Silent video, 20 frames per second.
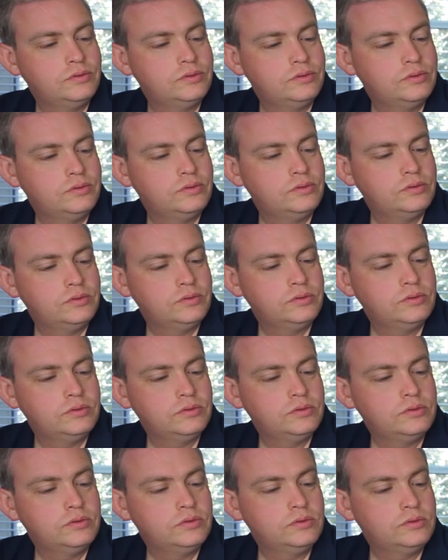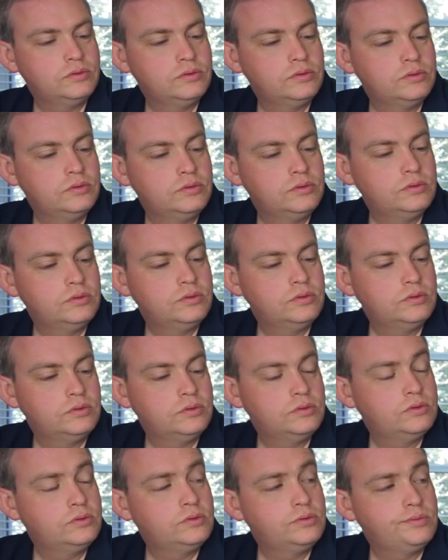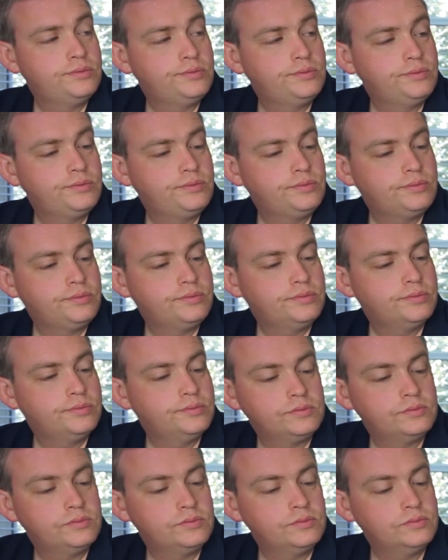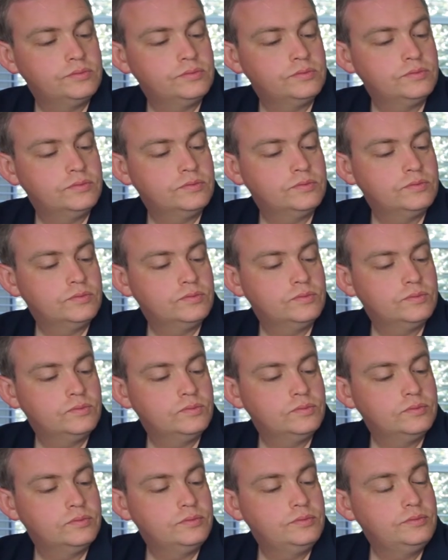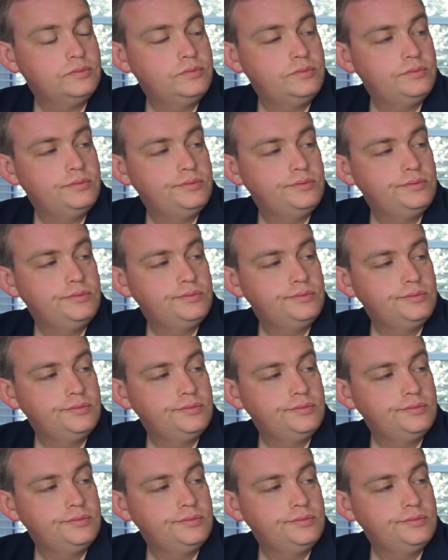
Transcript: No words are spoken by the person on screen.